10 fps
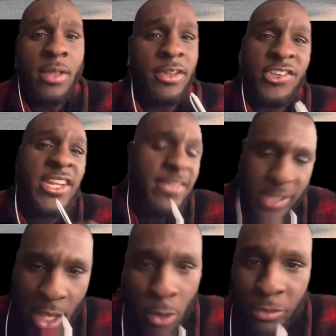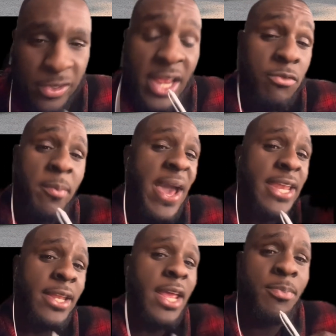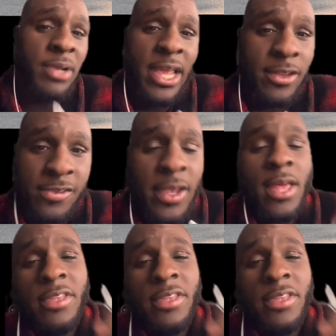the GTOs, and everybody in their place.